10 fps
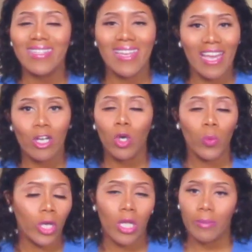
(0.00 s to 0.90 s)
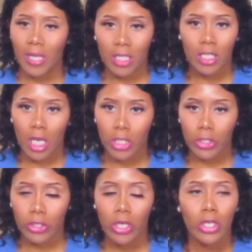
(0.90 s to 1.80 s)
and daggone well I'm not a
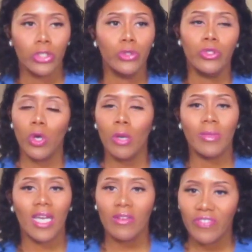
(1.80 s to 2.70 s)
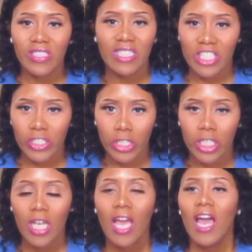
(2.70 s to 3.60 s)
doctor. You know I'm not a physician.